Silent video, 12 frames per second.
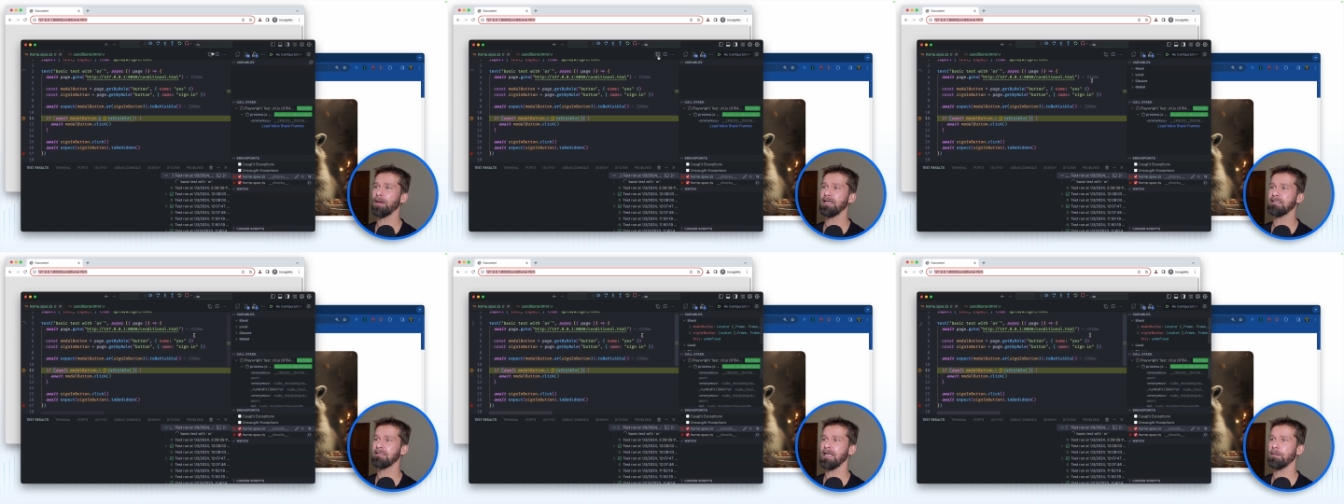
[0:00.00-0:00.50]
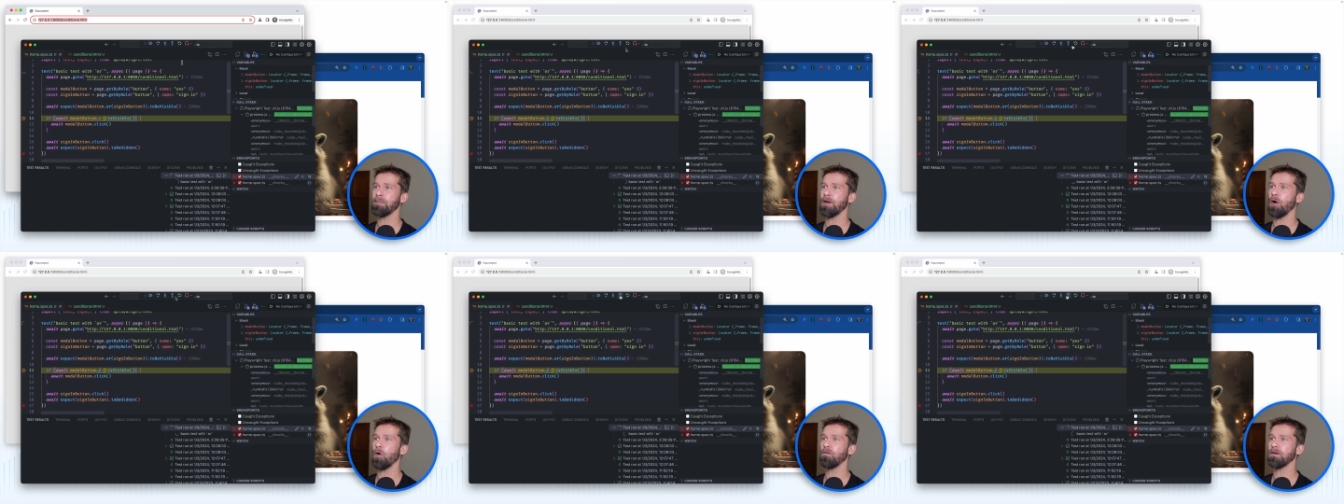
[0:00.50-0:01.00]
by step
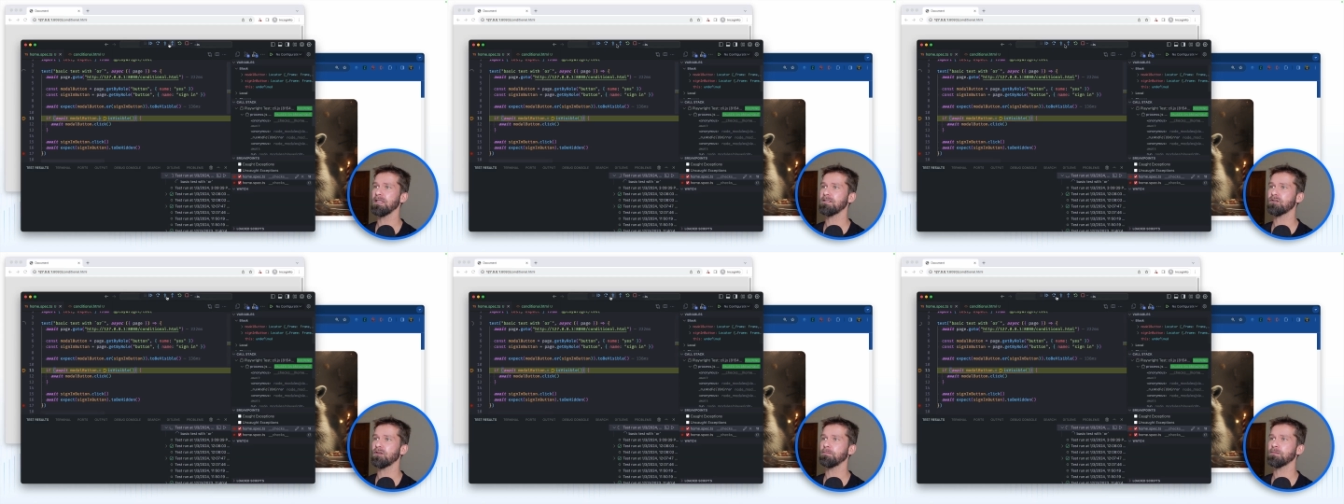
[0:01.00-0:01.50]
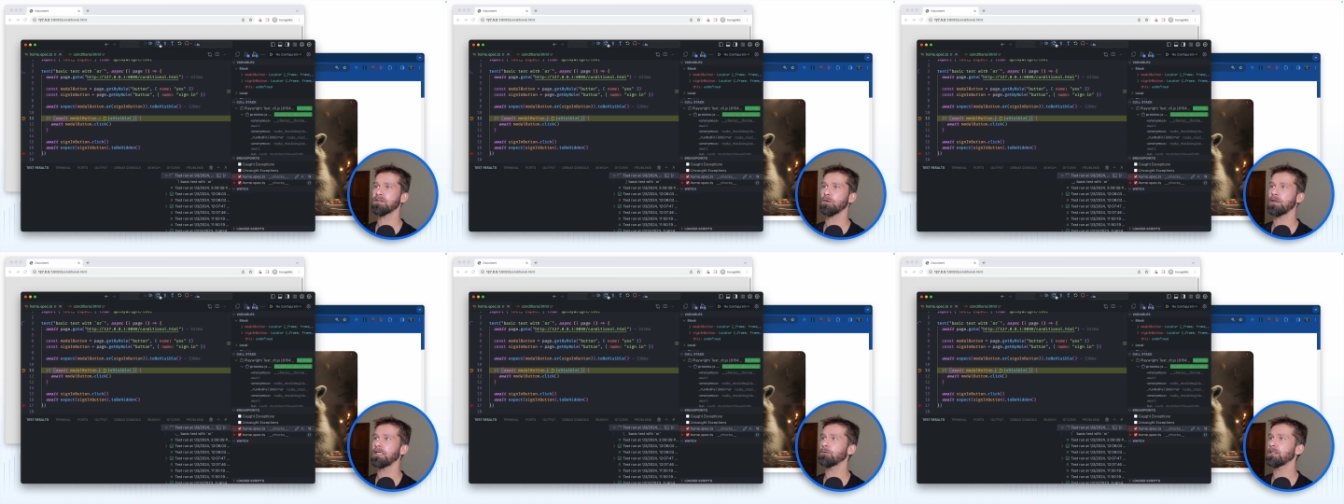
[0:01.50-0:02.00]
over the script. So
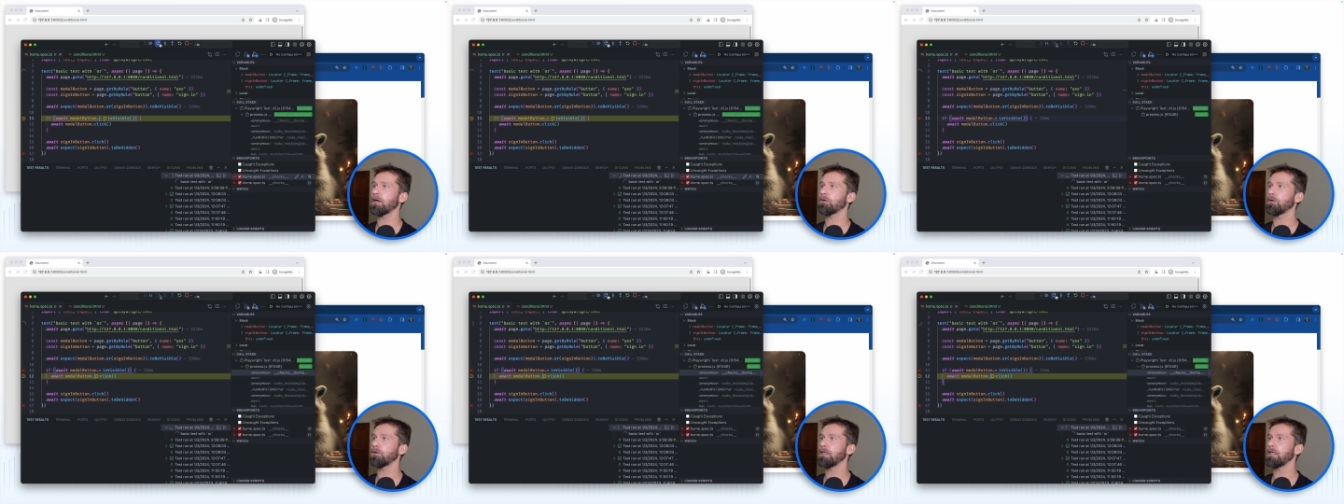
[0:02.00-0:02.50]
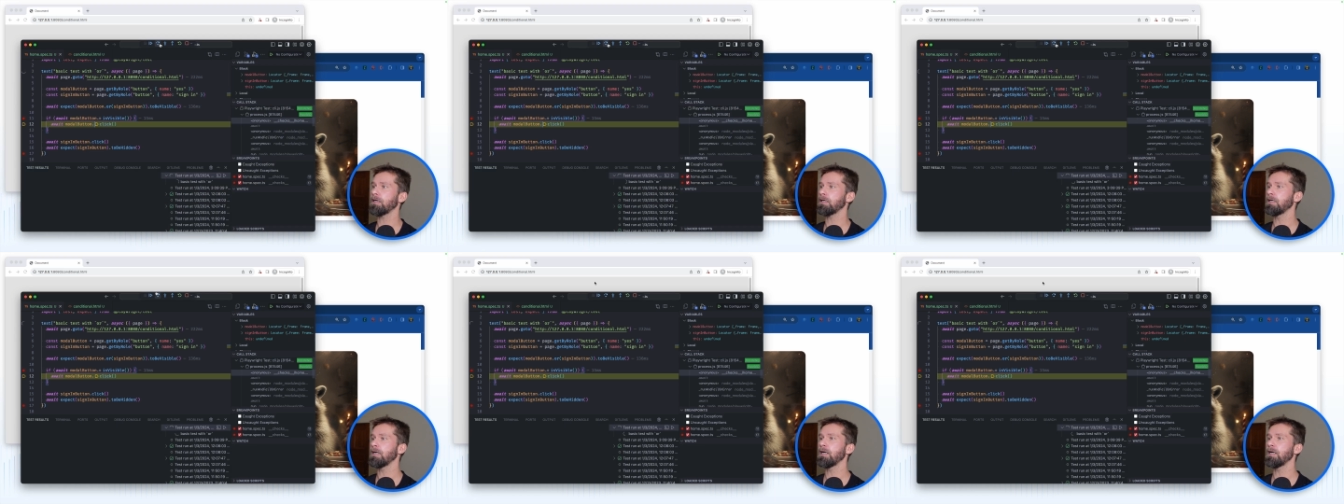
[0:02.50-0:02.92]
when we now go here,